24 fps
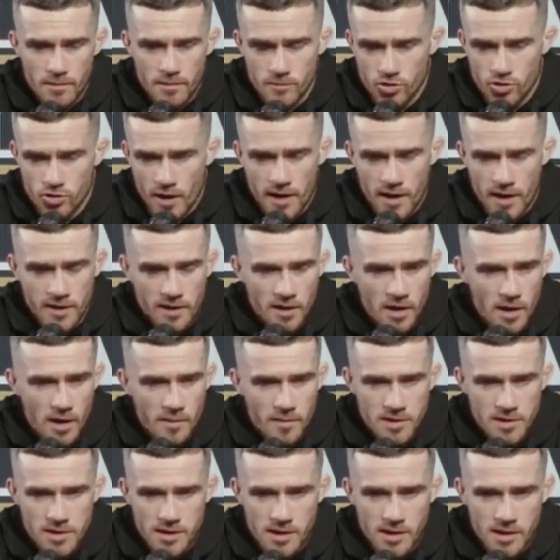training all
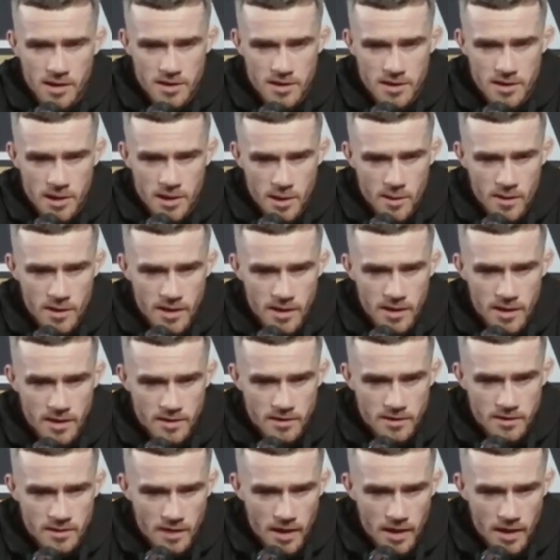my skills equally.